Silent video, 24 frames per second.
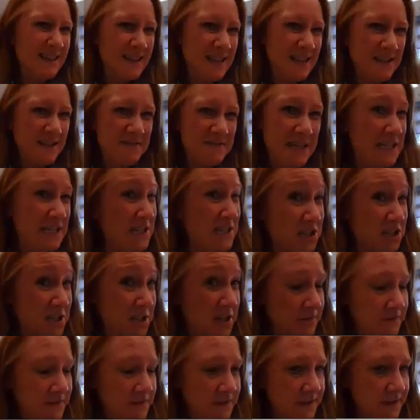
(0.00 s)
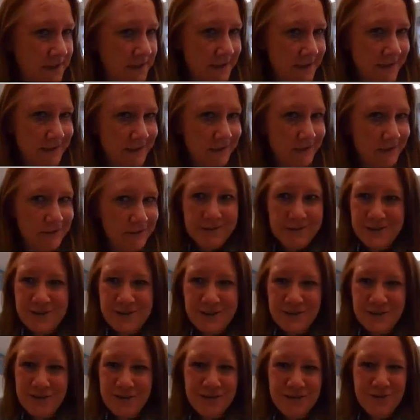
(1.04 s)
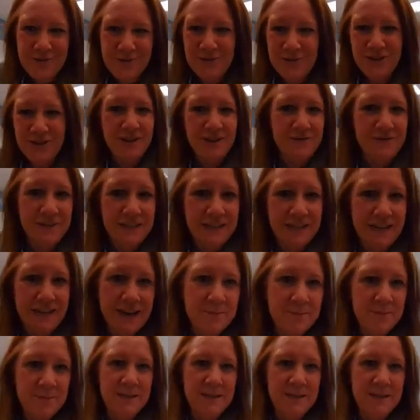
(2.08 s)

do these have any shifts? And the answer is there's no shifting